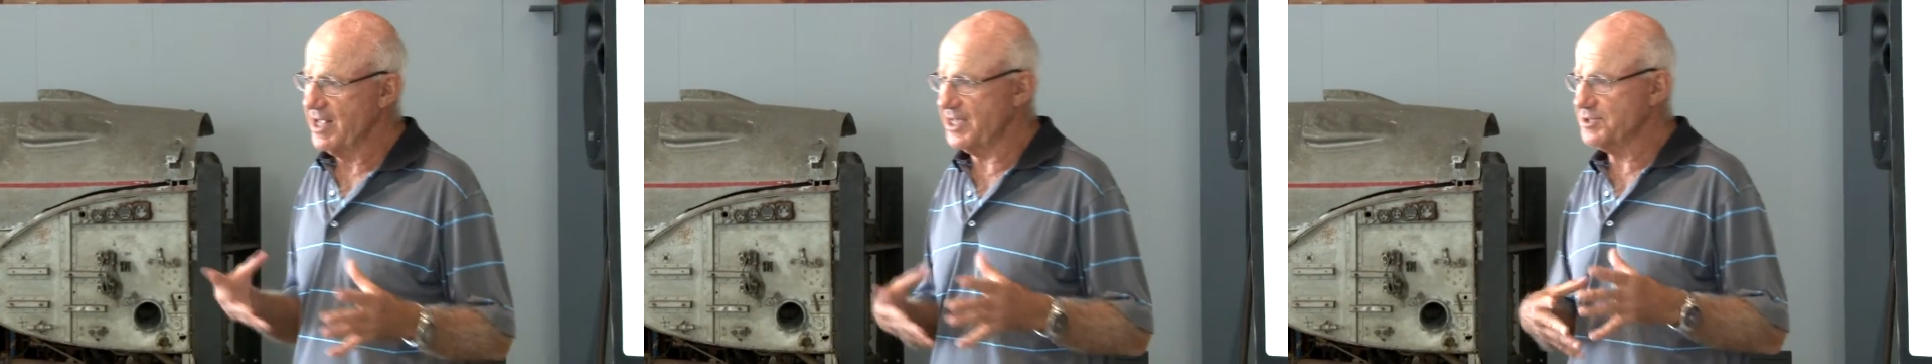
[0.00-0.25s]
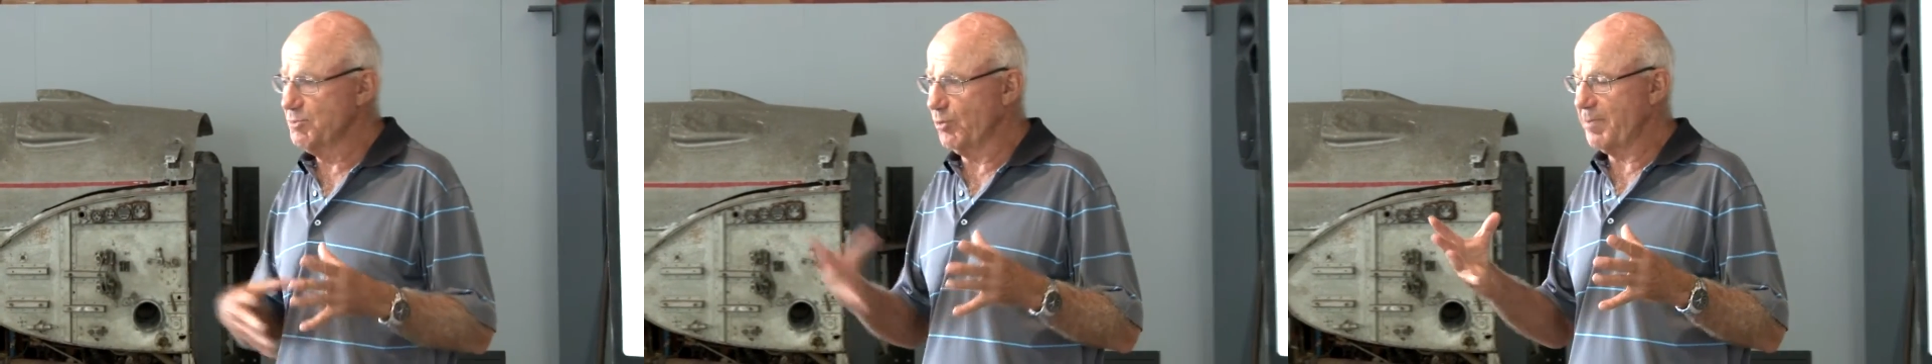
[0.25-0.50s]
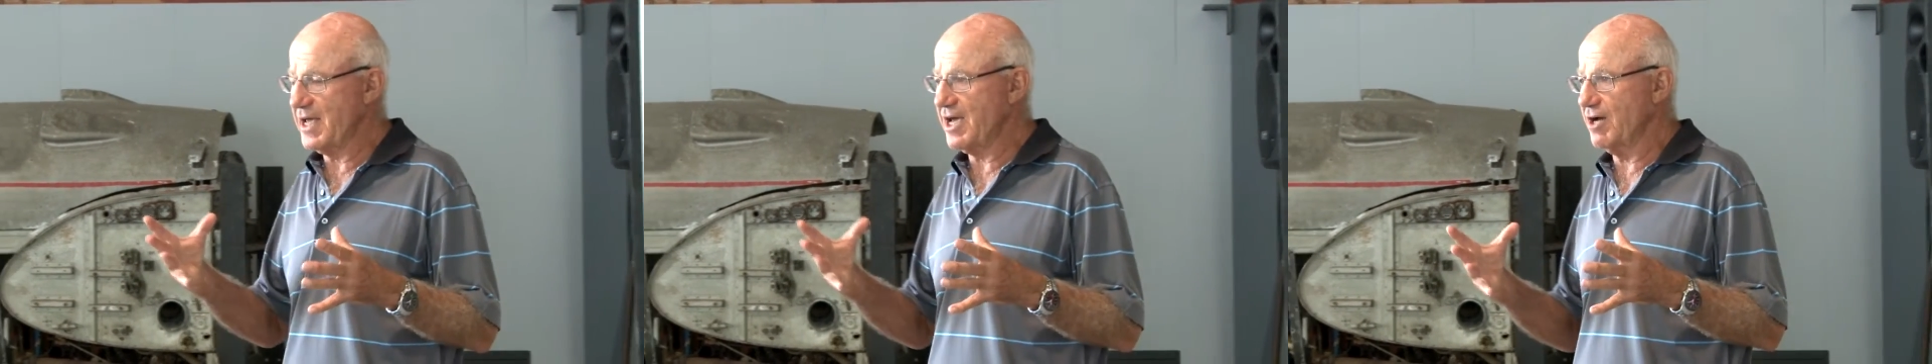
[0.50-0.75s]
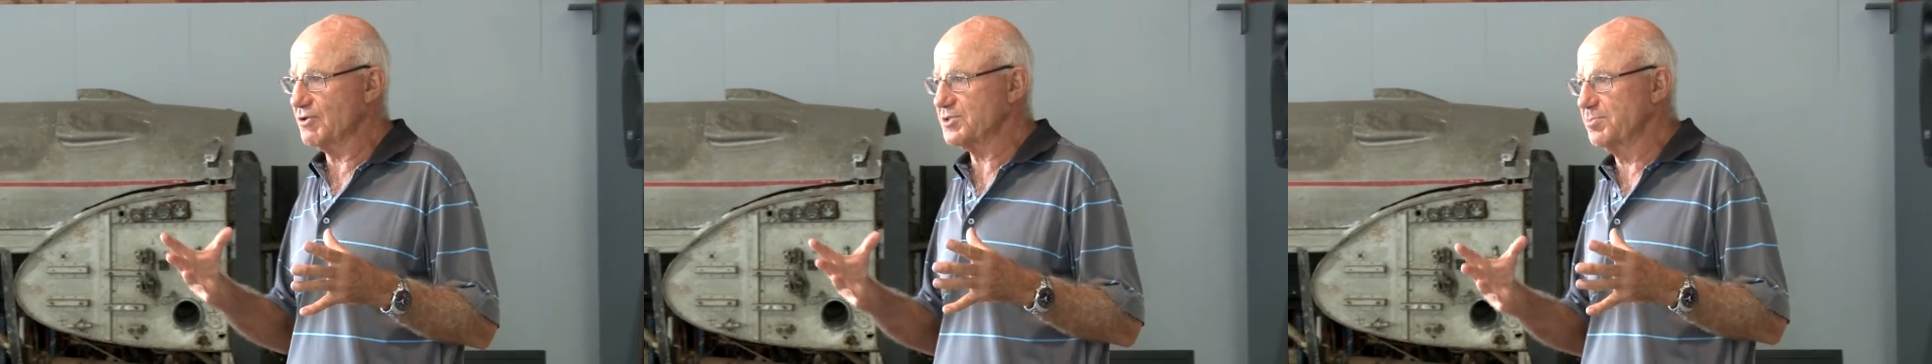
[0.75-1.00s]
As more
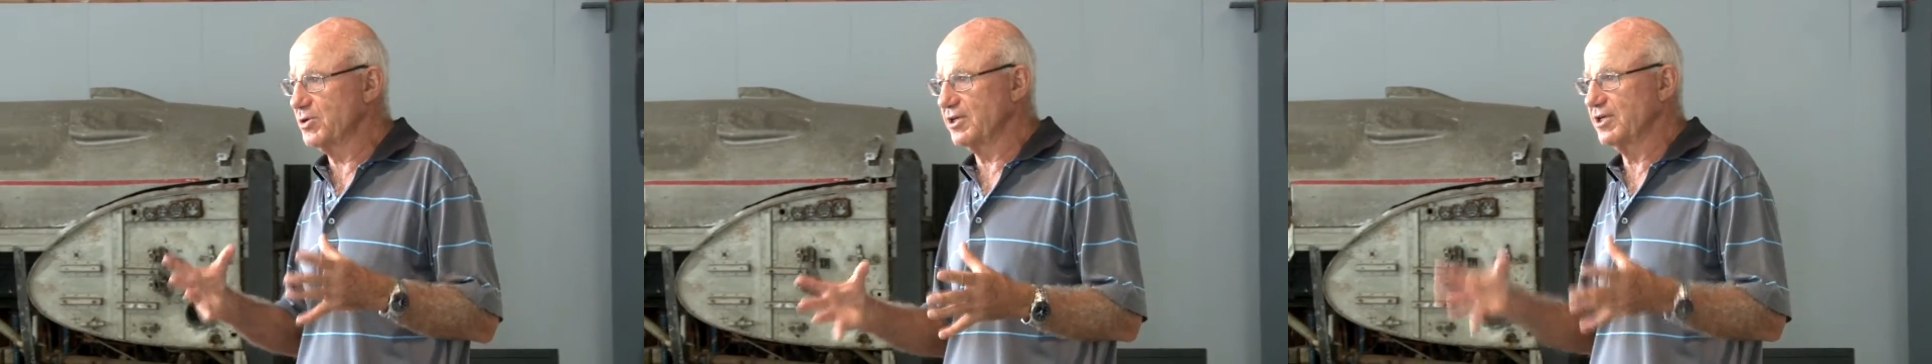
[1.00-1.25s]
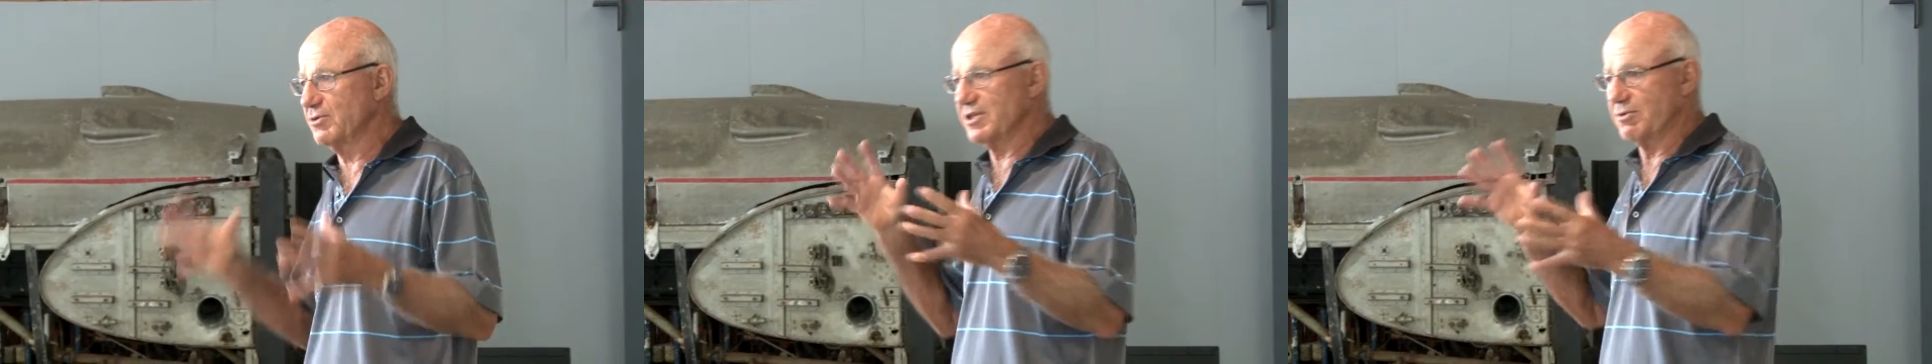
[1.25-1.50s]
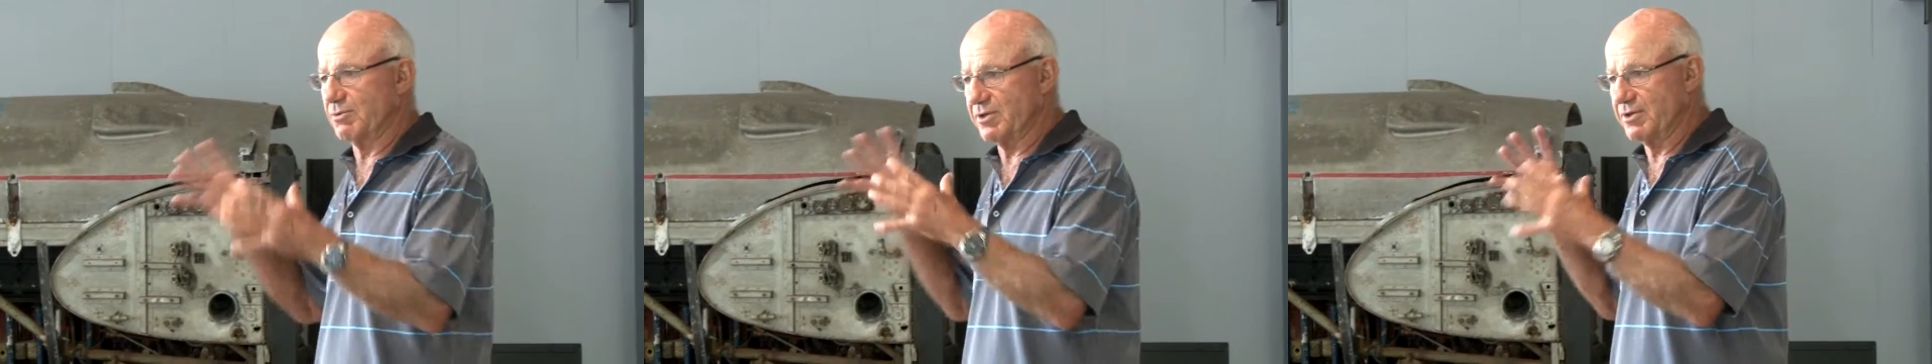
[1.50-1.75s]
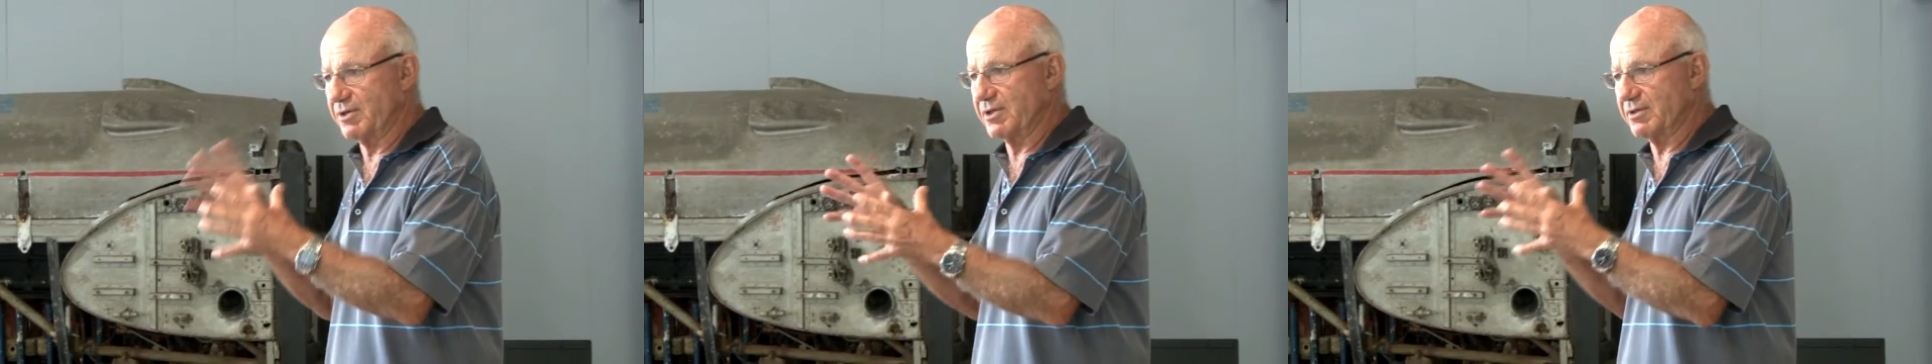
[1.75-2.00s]
power was put into it,
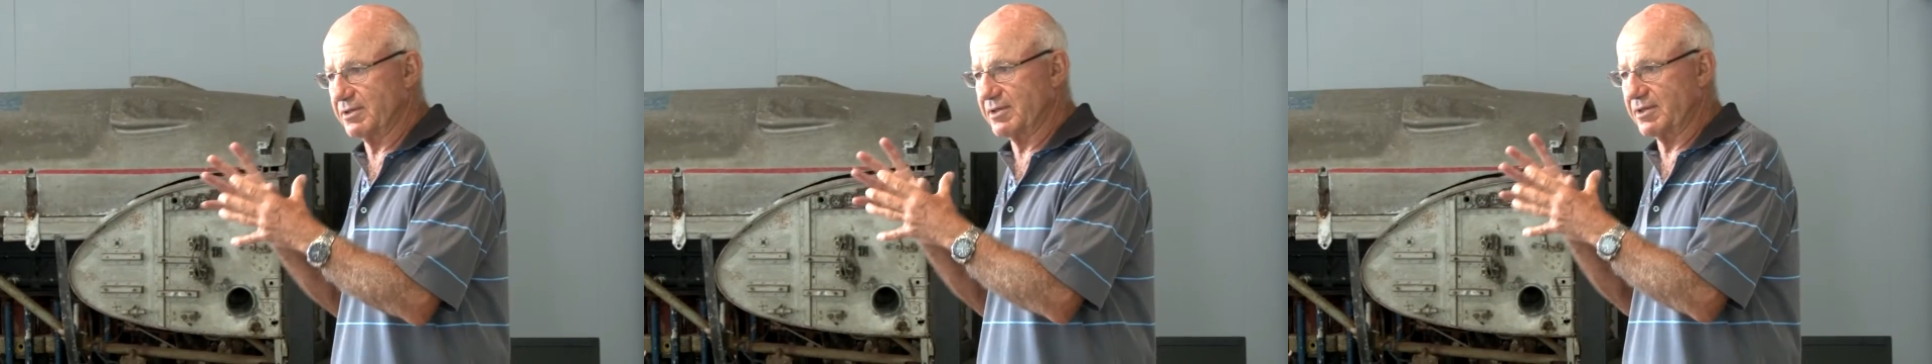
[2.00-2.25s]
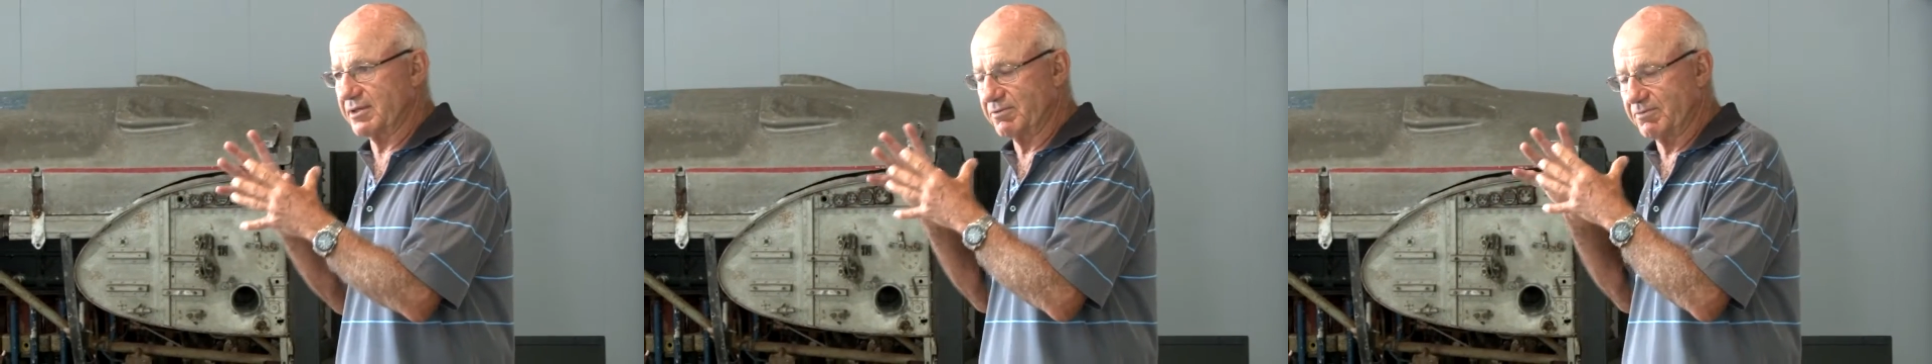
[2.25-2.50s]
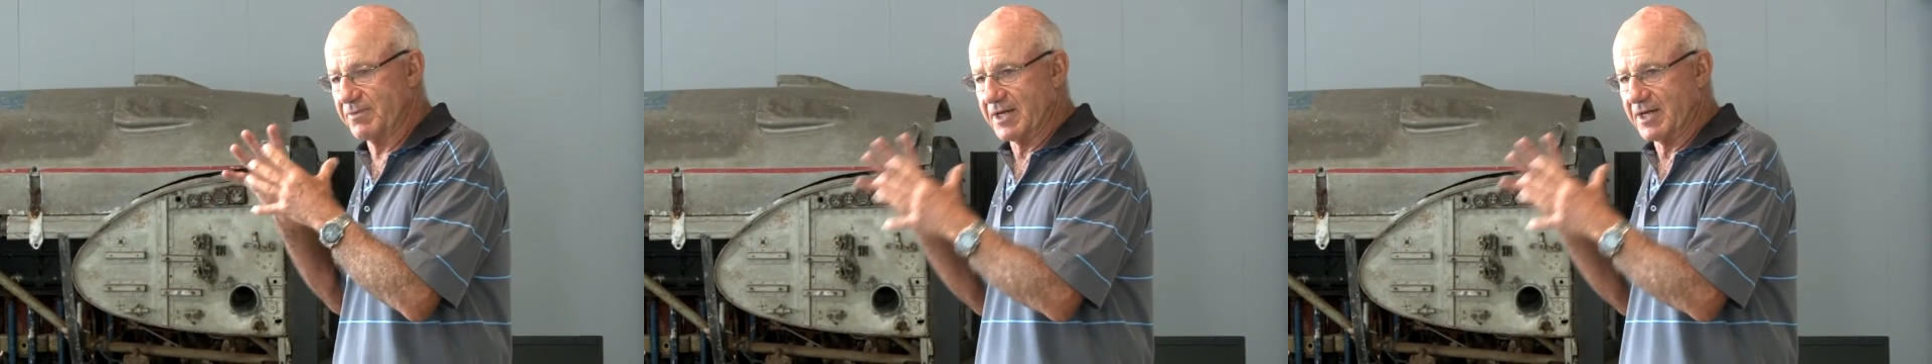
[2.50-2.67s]
the